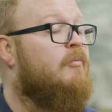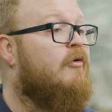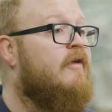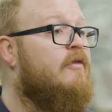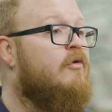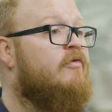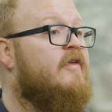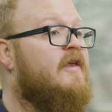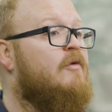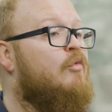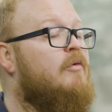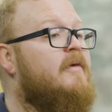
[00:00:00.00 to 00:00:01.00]
bring those in
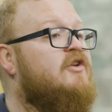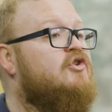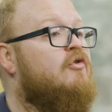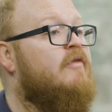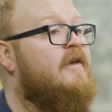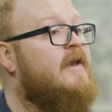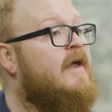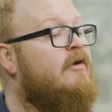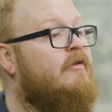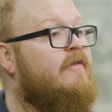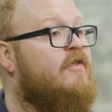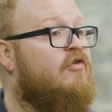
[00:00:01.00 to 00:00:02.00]
and we'll make sure that not
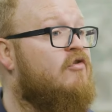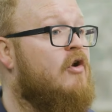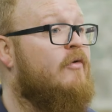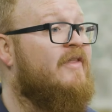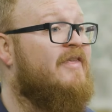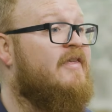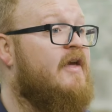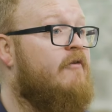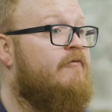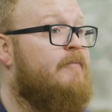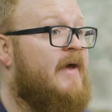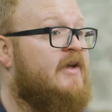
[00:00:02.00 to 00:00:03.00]
only the stone
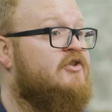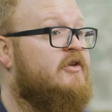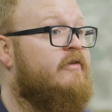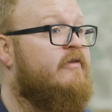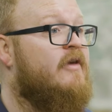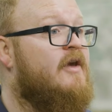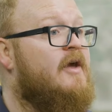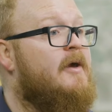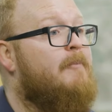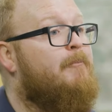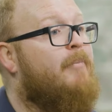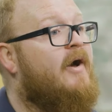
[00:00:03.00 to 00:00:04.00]
itself matches,
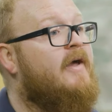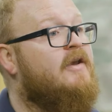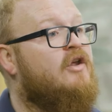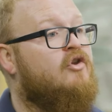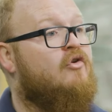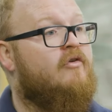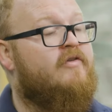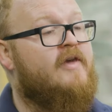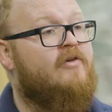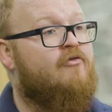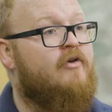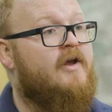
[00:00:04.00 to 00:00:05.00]
but your
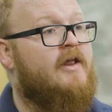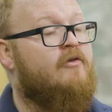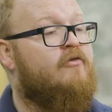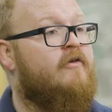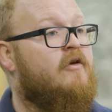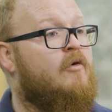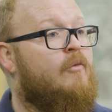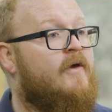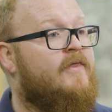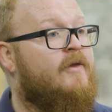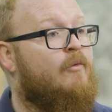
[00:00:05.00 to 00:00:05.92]
accessory colors that go with